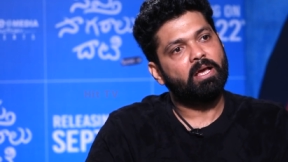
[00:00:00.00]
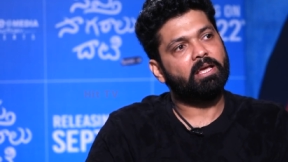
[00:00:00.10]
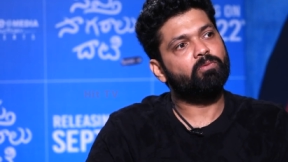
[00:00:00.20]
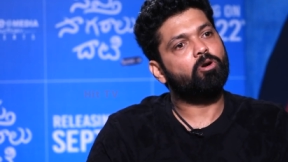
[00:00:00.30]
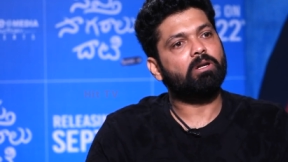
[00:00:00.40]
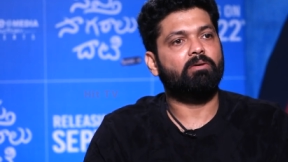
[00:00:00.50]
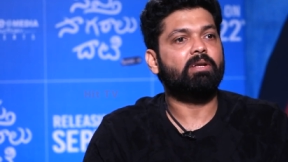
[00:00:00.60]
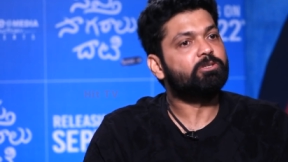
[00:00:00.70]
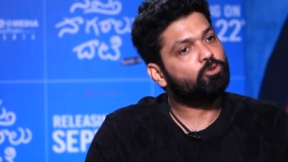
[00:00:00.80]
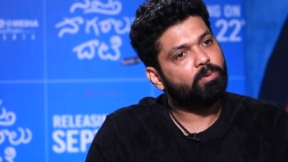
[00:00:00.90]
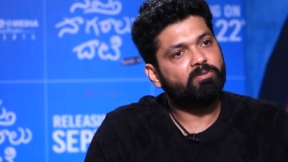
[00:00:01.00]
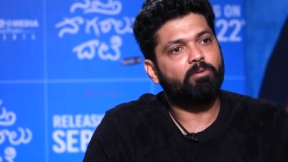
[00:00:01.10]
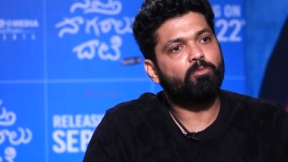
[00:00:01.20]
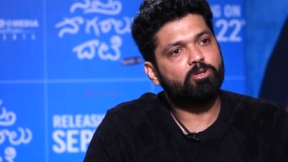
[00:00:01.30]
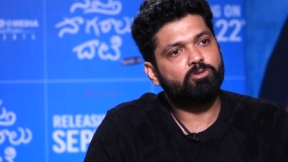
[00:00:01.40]
in what level I should
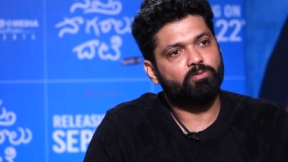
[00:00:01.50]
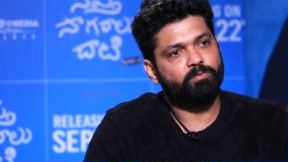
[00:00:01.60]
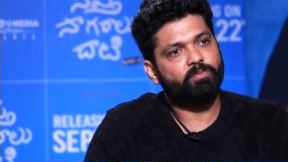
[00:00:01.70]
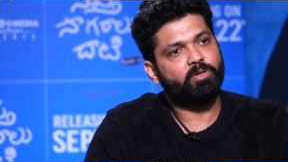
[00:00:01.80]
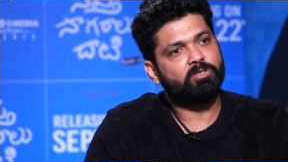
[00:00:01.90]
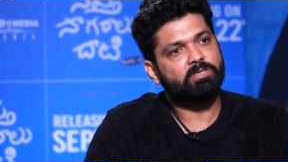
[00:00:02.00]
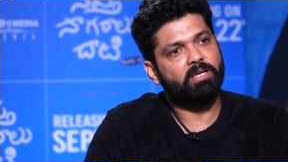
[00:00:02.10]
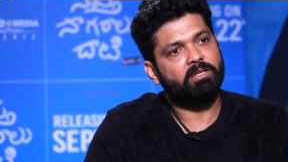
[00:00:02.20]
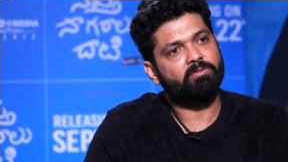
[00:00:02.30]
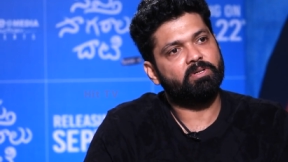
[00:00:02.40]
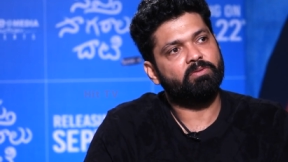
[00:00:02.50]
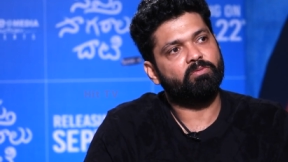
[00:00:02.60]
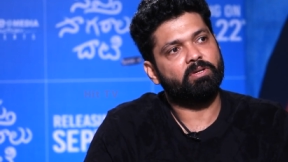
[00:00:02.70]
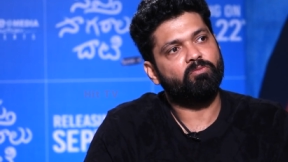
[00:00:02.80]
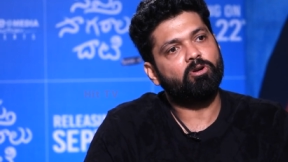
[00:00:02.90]
perform also, because in, in,
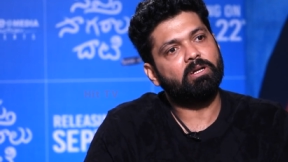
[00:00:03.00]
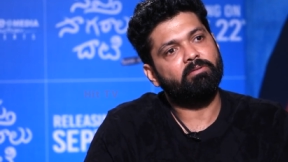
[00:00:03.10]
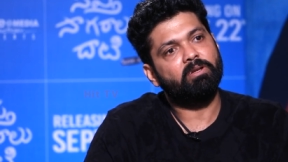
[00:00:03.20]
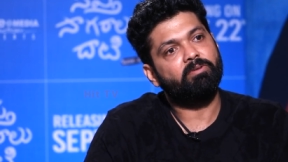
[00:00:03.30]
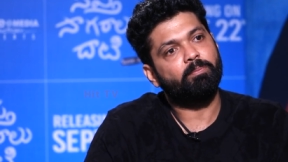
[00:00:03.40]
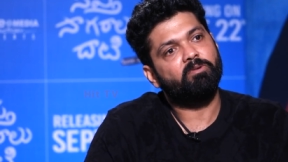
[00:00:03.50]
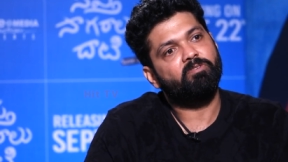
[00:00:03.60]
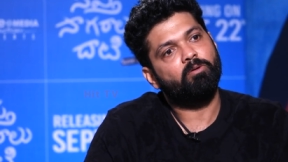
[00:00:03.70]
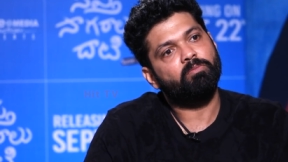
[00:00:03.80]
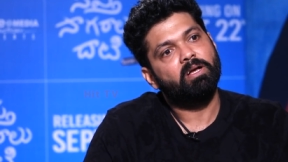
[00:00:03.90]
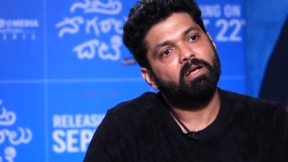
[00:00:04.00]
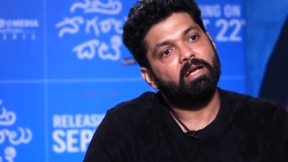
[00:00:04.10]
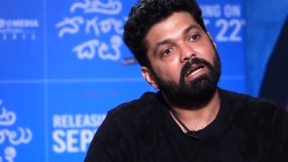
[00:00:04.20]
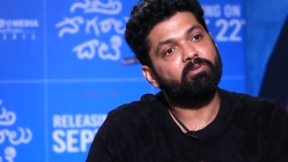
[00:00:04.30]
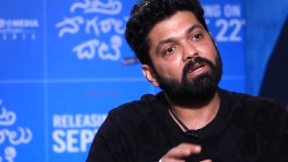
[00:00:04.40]
in what level if I perform,
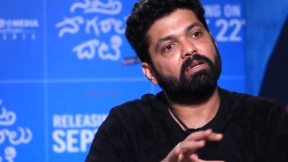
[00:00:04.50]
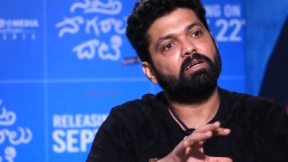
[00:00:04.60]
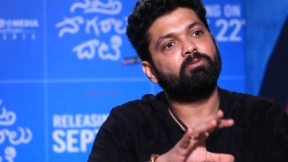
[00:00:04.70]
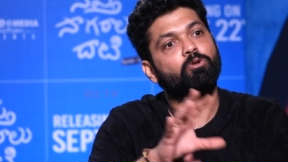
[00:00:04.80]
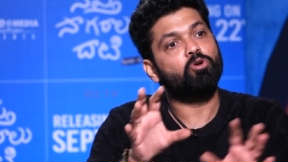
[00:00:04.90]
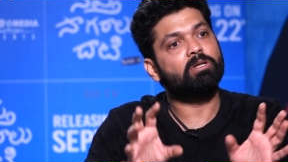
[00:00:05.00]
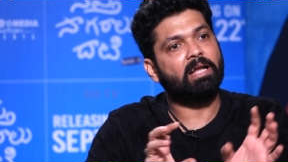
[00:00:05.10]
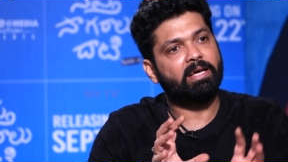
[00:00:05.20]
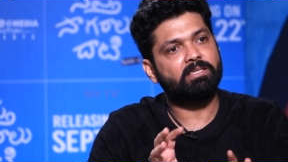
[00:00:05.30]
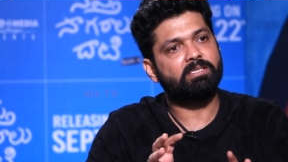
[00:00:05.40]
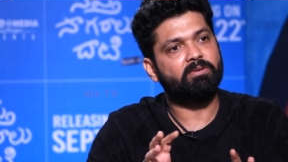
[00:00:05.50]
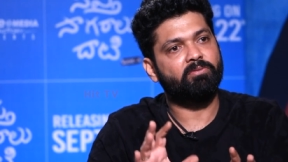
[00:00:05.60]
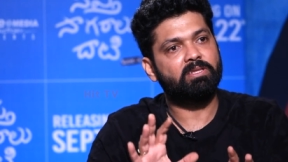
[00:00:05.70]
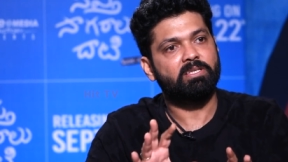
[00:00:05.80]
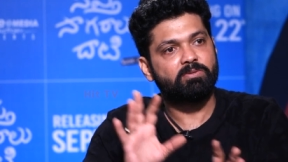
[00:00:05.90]
it will it will look nice
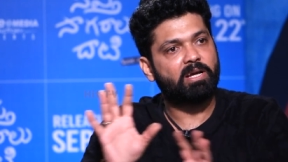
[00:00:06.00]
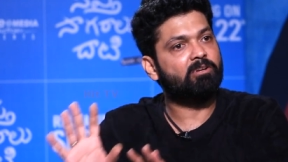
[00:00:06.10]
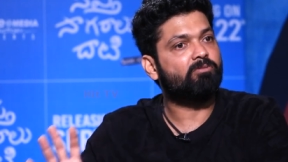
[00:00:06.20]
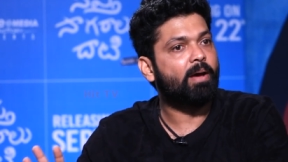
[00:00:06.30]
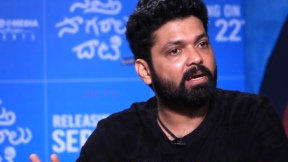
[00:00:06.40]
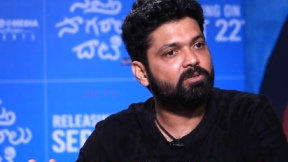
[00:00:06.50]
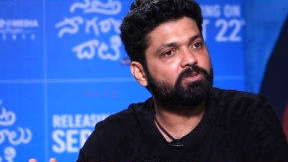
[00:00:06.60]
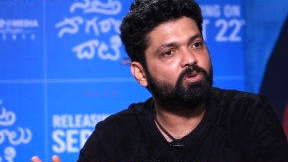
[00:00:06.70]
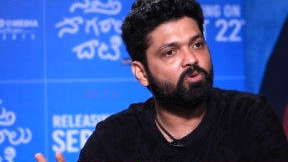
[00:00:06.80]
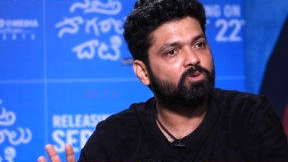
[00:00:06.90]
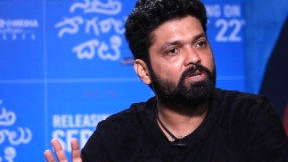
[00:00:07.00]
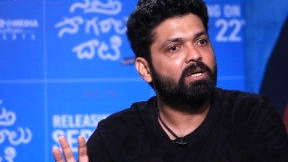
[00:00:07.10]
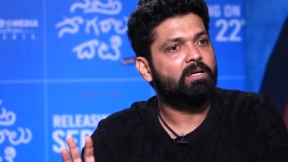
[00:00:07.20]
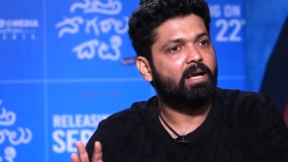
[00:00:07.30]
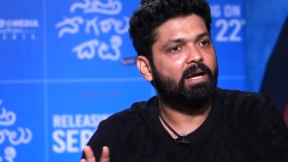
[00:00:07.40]
with this kind of a background score
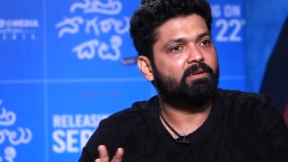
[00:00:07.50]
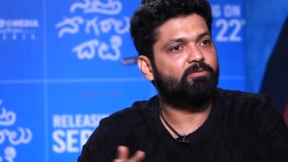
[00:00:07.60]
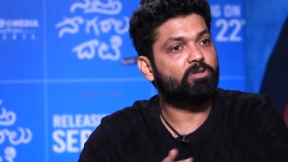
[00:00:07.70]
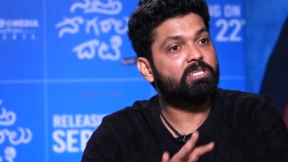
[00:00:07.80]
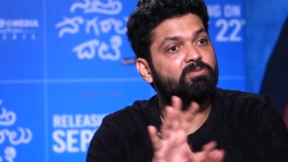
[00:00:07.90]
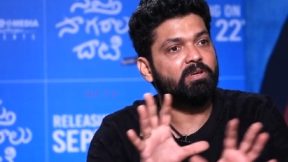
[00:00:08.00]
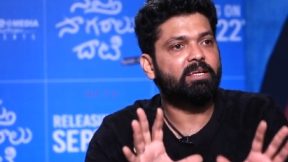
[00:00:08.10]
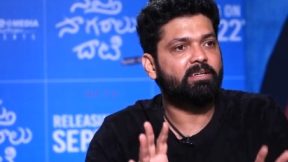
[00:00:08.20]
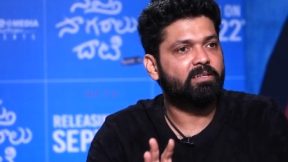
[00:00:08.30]
and for this feeling.